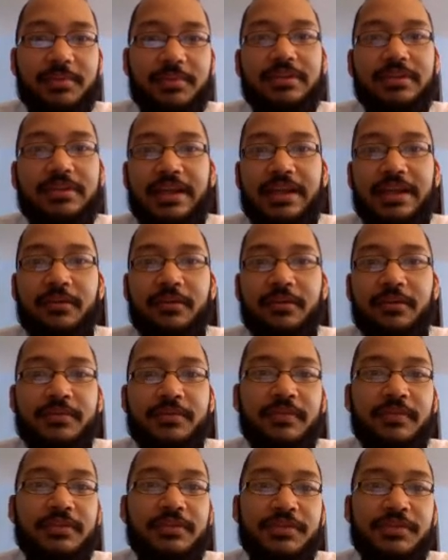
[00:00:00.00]
Now those
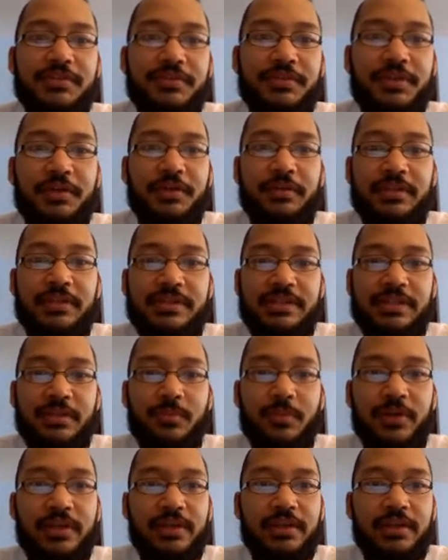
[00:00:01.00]
voltages are going the same
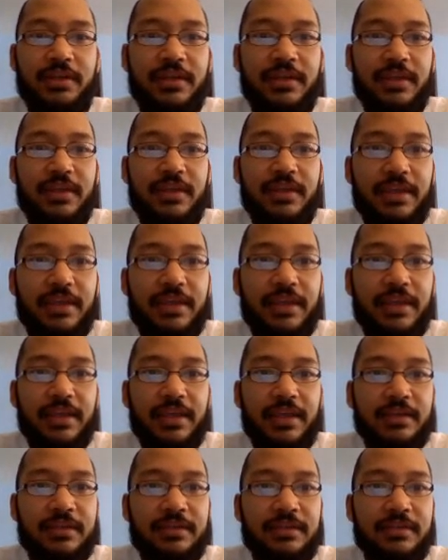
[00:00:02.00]
way,
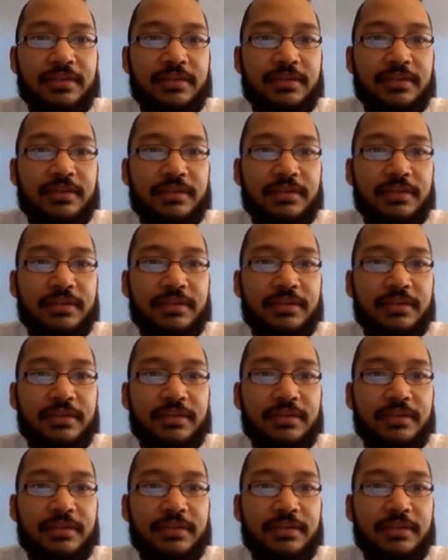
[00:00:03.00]
and